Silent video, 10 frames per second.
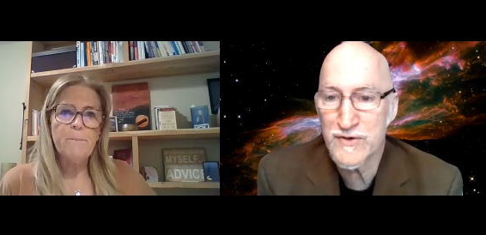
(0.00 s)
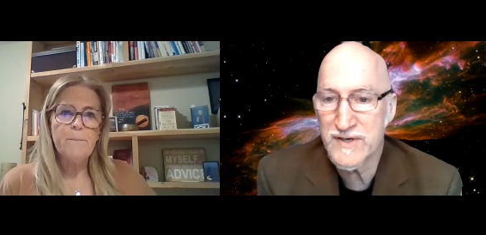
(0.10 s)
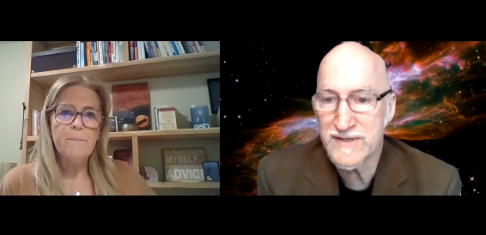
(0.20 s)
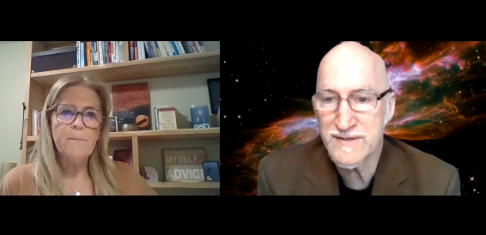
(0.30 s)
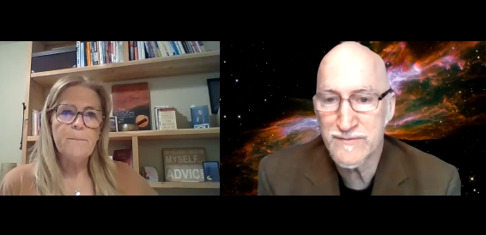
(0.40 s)
Speaker 1: for
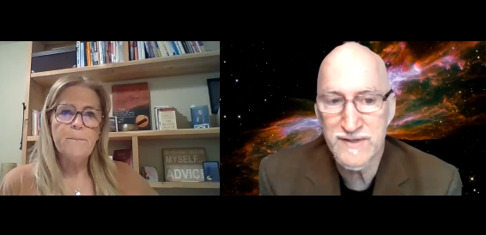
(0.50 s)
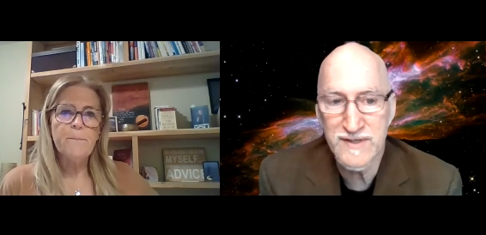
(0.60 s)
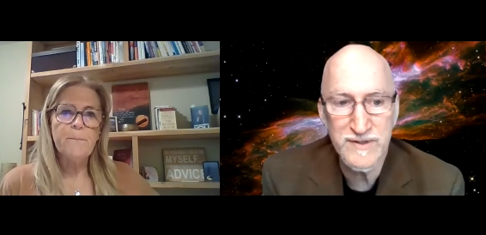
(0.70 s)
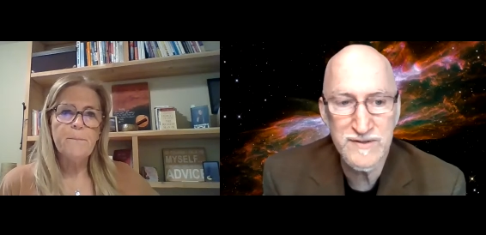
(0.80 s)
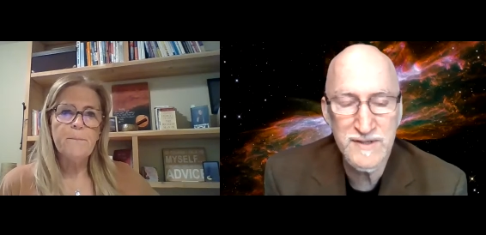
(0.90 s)
creativity. I
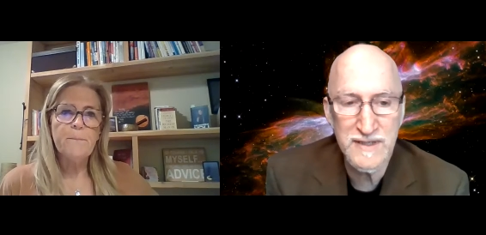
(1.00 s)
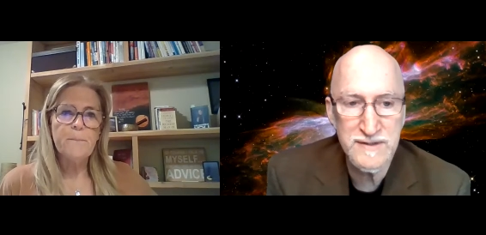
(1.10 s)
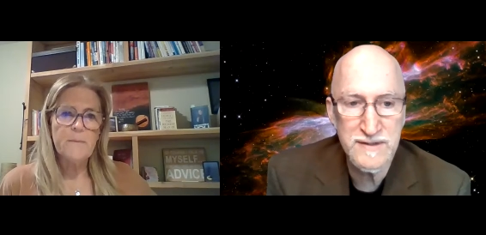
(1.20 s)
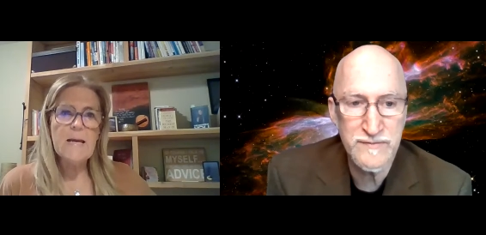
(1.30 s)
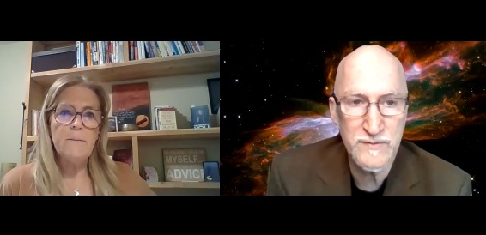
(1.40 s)
mean, there's lots
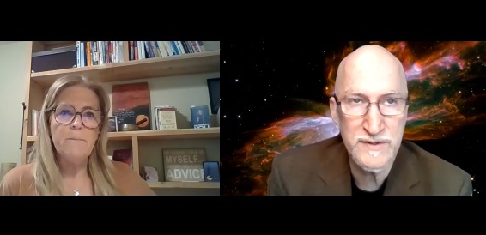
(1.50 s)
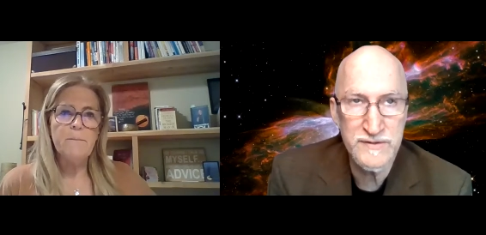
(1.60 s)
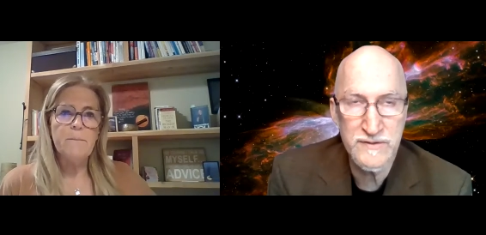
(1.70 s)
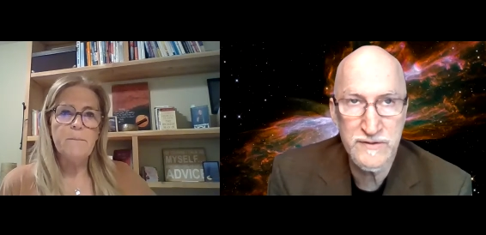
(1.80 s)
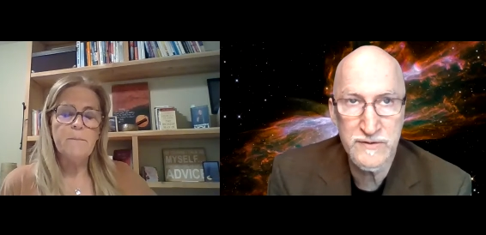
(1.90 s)
of yeah. different ways
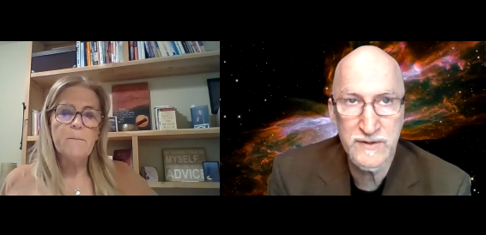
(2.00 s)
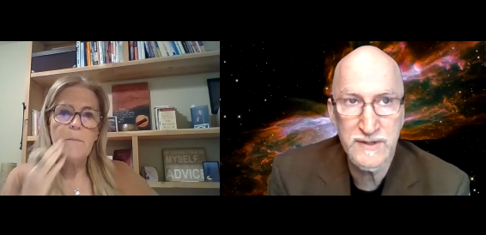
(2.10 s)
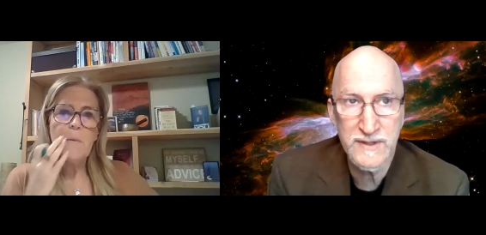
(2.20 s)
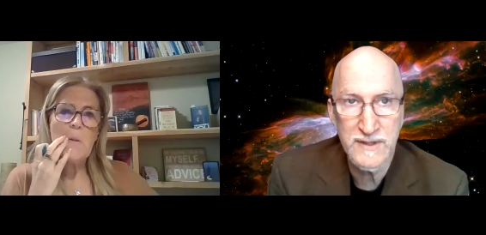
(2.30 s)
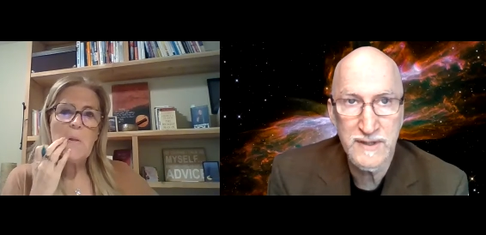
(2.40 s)
you could do it.
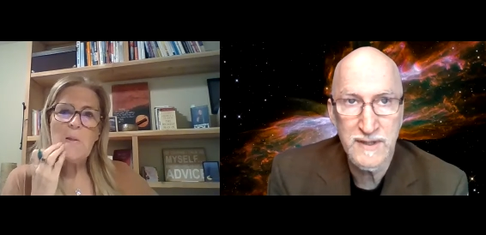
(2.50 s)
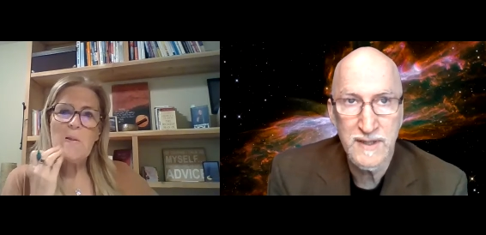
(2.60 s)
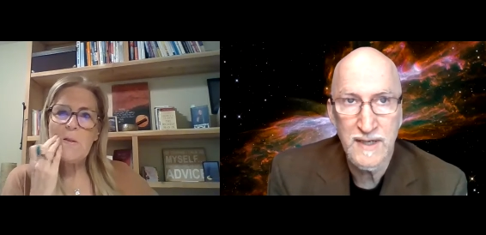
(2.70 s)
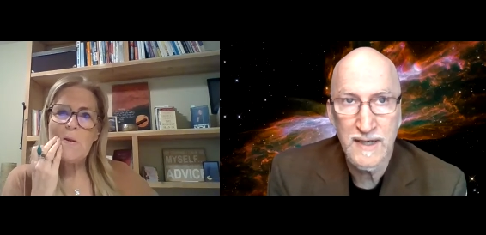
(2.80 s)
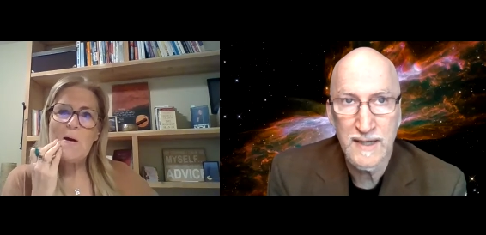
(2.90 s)

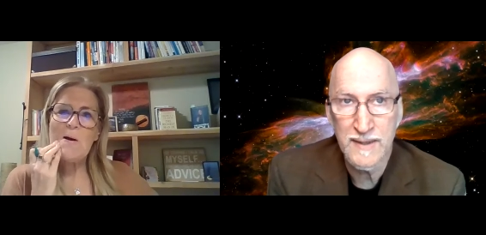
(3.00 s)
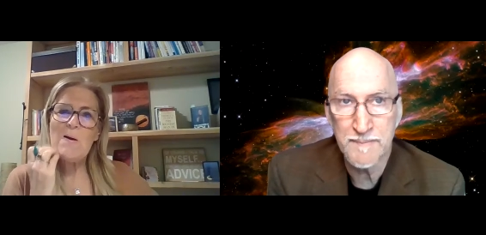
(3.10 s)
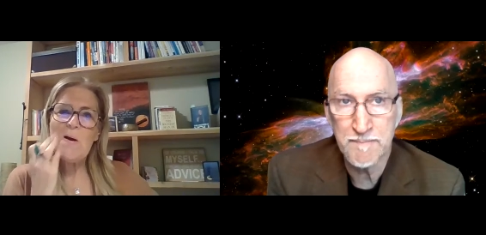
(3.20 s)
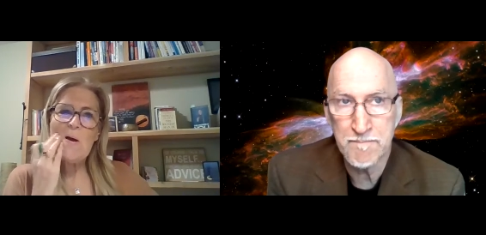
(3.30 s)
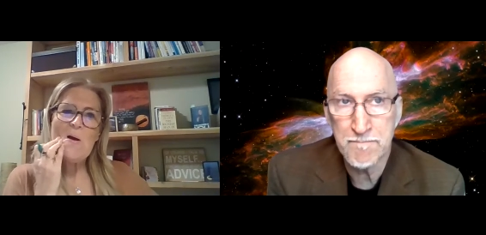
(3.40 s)
Yeah.
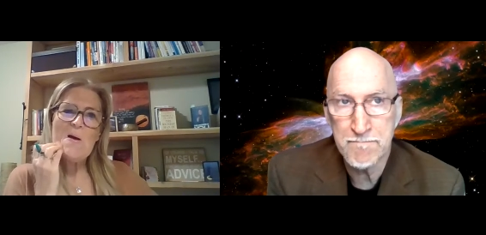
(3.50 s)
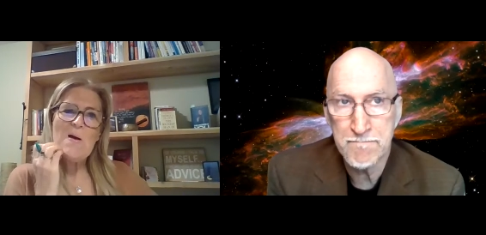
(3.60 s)
Um,